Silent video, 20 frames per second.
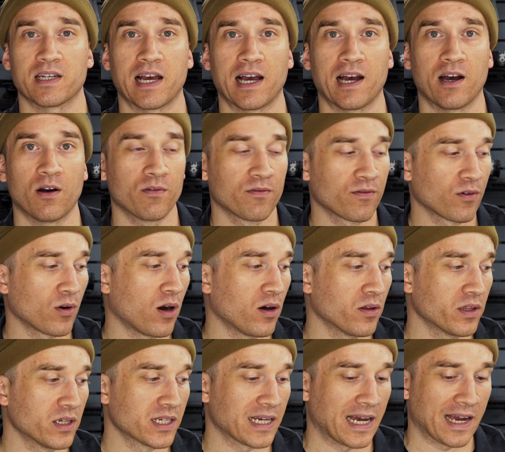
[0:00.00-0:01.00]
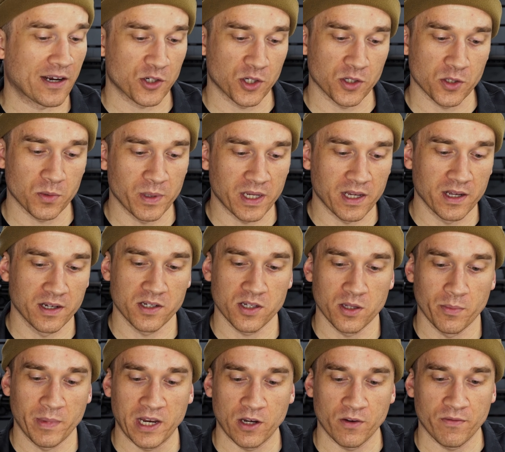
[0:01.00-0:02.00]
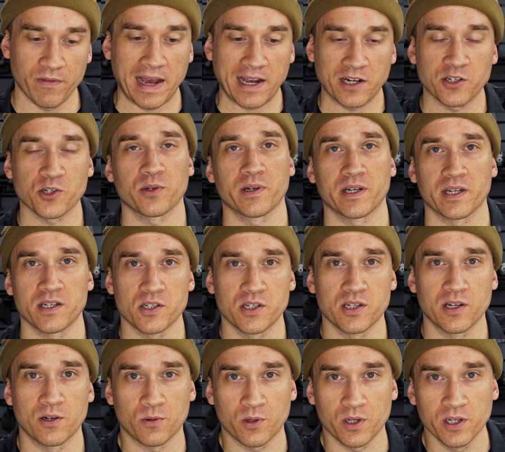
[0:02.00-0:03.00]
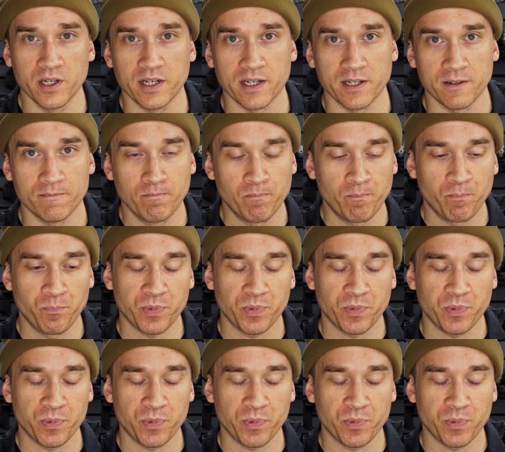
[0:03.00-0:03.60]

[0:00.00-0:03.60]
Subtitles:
now for all these actions because the manufacturing is so good